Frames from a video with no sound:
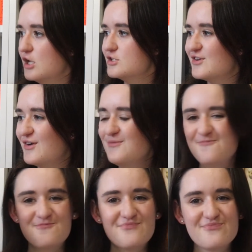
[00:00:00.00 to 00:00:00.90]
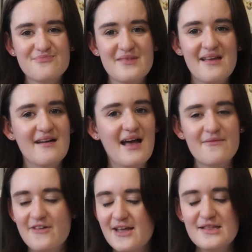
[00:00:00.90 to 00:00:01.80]
So,
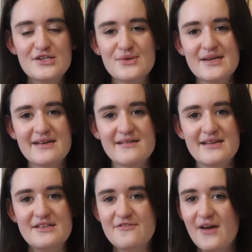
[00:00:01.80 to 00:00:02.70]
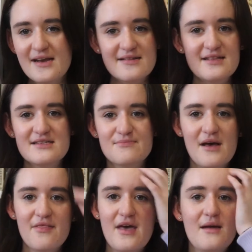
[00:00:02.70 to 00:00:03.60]
I'm finally doing it. It's finally this
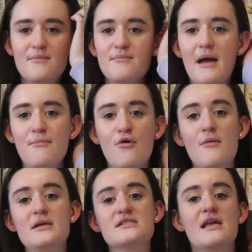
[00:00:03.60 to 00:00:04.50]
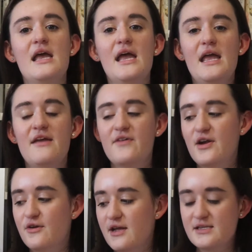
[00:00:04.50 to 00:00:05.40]
month. I promise if I
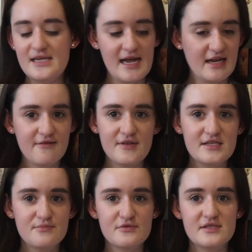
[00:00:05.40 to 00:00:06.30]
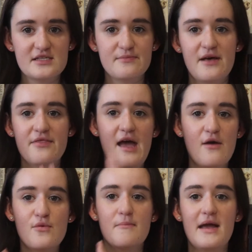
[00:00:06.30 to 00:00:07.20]
don't get to any of these books this month, I
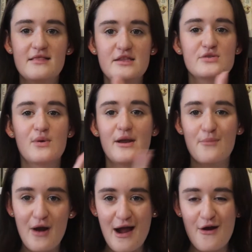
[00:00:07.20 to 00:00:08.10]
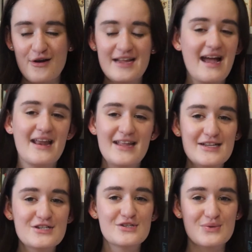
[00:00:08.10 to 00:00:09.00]
will make this one a priority. I
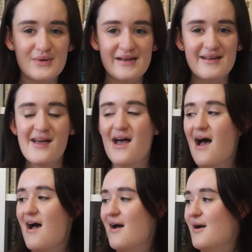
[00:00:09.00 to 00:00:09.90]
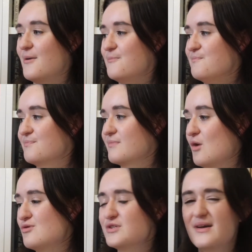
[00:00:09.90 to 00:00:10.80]
need to do it.
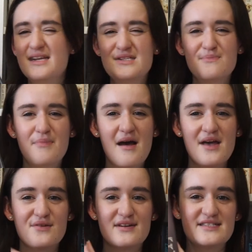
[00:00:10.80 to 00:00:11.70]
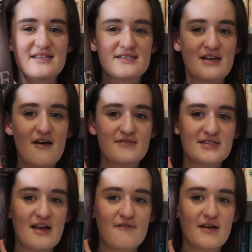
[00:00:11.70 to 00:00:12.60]
Also, I need to buy the rest of these covers
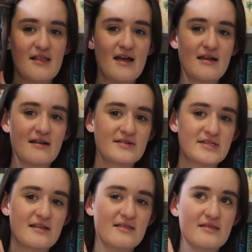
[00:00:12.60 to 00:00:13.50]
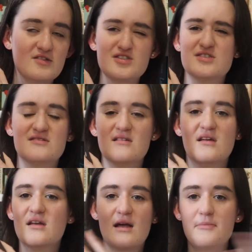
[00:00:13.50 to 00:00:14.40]
now if I like it, because just a
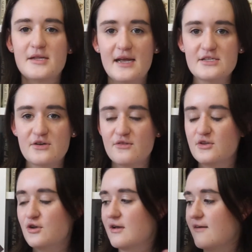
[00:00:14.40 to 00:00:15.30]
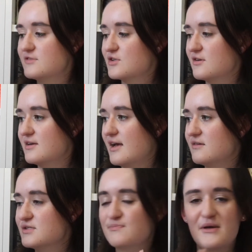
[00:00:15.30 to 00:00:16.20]
couple of days ago the new covers got
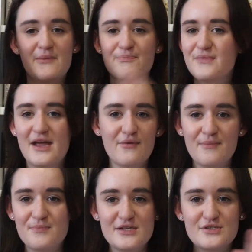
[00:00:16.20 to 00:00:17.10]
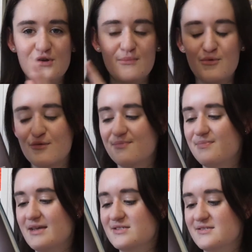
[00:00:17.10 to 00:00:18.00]
announced. But anyway, that's not
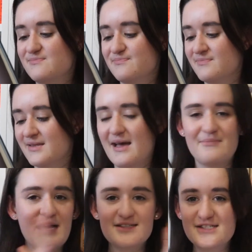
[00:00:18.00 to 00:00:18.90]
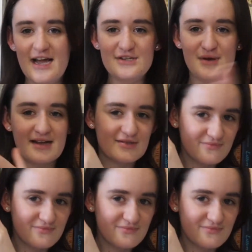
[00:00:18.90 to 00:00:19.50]
important. I'm getting sidetracked.